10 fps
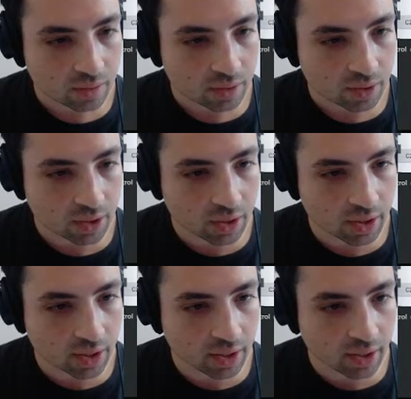
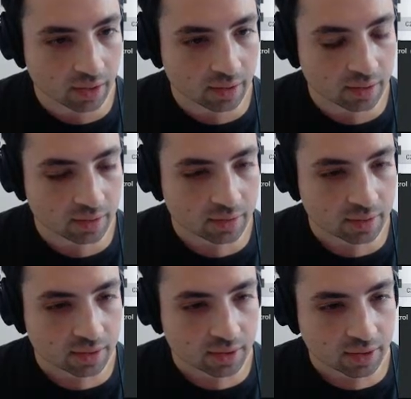Yeah,
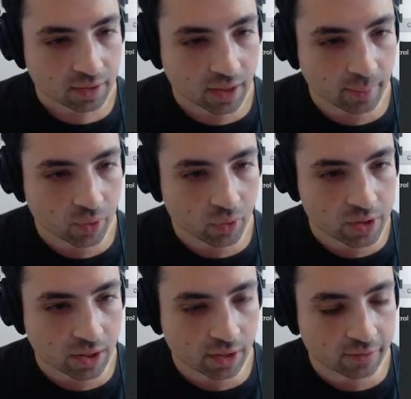that
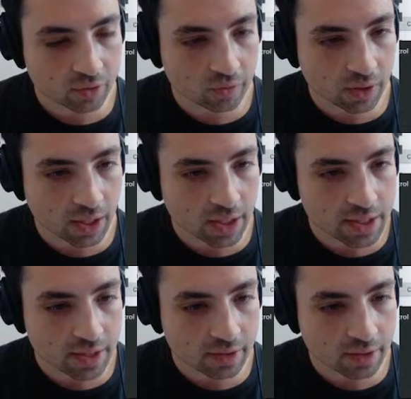multi-level
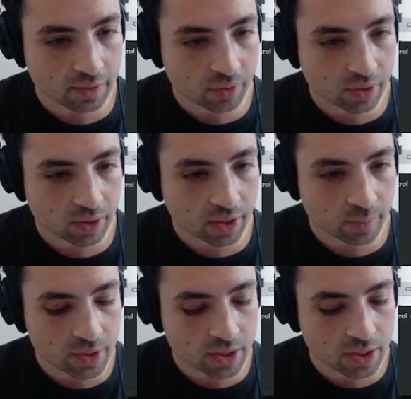velocity thing really
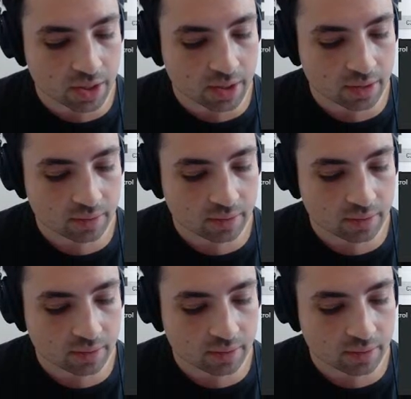helps us.